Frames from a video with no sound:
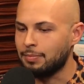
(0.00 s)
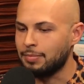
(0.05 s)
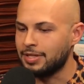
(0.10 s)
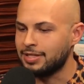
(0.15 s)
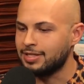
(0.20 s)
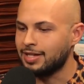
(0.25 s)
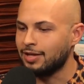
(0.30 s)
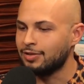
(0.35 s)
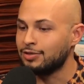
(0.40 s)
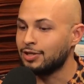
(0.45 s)
It
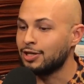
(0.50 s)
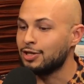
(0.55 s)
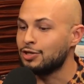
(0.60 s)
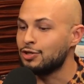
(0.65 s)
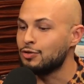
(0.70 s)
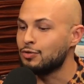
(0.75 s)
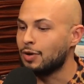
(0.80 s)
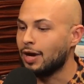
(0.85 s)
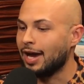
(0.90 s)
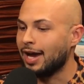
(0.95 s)
sounds like
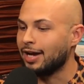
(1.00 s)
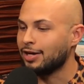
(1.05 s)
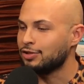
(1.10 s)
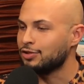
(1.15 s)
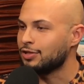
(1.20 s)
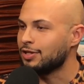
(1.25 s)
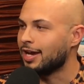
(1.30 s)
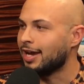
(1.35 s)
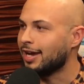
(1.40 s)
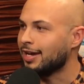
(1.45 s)
you
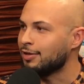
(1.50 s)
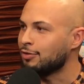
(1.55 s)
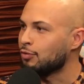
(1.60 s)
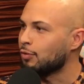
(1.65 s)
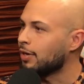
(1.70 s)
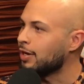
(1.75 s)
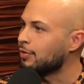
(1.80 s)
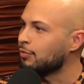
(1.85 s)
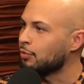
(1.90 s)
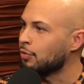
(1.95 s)
actually had
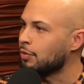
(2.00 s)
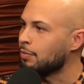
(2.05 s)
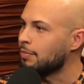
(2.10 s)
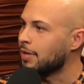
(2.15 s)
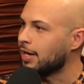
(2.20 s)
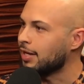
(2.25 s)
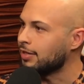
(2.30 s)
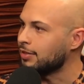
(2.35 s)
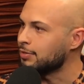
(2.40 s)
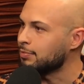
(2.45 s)
great role
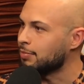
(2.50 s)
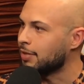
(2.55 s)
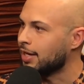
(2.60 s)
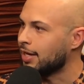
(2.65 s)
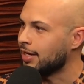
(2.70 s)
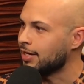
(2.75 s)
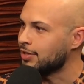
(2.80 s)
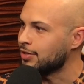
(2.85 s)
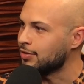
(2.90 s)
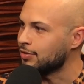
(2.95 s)
models
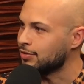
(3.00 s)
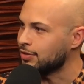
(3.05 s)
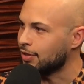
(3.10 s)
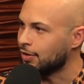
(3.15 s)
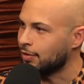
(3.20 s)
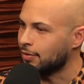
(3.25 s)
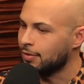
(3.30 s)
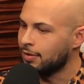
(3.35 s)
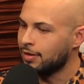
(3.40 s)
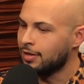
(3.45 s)
behind you.
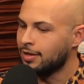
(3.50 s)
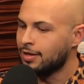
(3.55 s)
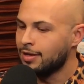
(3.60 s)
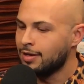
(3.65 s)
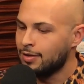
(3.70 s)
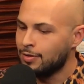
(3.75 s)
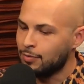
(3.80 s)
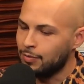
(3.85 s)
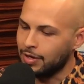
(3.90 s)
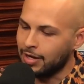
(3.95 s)
So
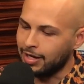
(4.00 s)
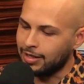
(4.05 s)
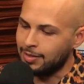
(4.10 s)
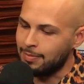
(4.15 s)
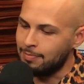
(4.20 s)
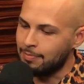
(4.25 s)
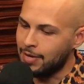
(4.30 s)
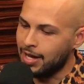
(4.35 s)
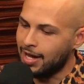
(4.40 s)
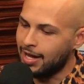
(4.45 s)
we got the
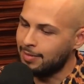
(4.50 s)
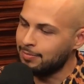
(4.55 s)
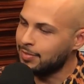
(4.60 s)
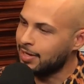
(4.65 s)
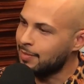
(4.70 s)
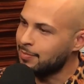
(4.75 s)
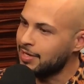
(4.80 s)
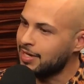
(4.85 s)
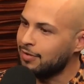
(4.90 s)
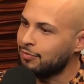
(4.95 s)
mom
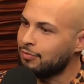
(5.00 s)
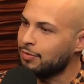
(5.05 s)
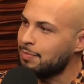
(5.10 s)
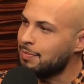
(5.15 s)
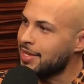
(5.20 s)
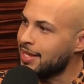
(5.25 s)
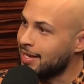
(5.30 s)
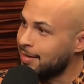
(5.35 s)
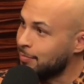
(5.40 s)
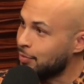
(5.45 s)
coming in from
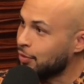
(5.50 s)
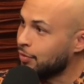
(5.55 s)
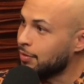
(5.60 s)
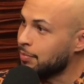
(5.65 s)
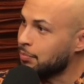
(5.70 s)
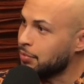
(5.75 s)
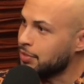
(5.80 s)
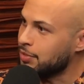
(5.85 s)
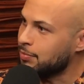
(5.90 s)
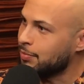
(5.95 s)
the
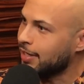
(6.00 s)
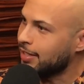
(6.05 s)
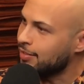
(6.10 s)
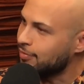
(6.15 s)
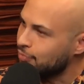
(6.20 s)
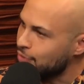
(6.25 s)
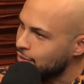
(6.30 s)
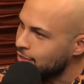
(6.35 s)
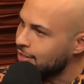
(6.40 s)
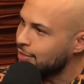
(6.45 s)
immigrant
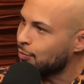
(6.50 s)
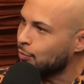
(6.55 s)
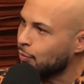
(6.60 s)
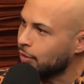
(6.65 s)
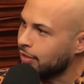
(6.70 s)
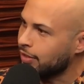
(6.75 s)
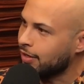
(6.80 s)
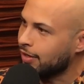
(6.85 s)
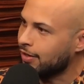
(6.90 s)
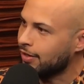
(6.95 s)
perspective, you need to
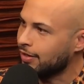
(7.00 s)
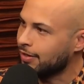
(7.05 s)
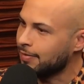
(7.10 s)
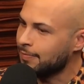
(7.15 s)
work hard.